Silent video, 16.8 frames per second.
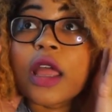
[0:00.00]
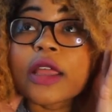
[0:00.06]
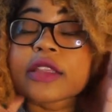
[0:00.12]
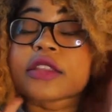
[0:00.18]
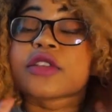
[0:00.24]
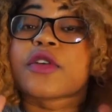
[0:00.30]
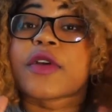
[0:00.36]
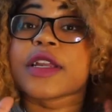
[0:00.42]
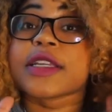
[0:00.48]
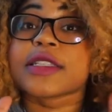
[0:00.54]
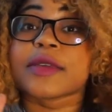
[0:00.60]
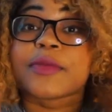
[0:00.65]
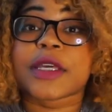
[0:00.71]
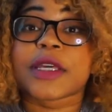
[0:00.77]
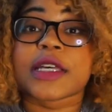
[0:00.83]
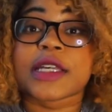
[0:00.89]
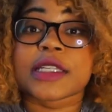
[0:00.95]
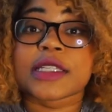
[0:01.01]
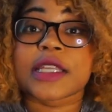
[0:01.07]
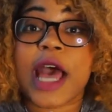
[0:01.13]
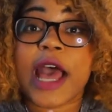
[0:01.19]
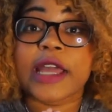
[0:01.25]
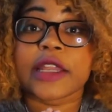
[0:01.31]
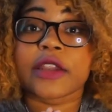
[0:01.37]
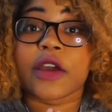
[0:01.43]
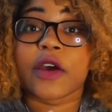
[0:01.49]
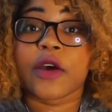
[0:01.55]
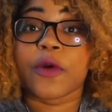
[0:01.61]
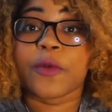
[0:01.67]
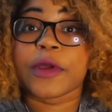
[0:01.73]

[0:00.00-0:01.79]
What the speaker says: it's crazy, because I know